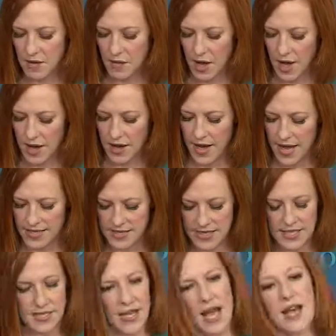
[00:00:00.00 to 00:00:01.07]
as
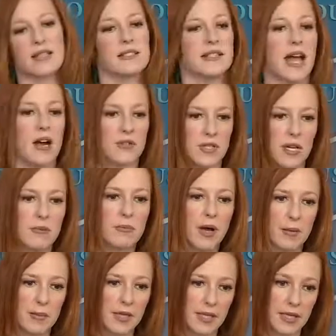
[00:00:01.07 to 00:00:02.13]
he has now done
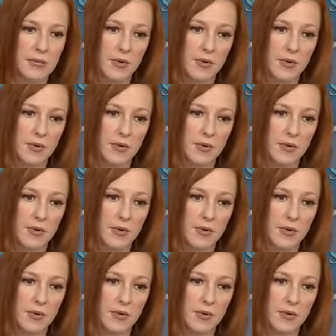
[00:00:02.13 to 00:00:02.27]
publicly,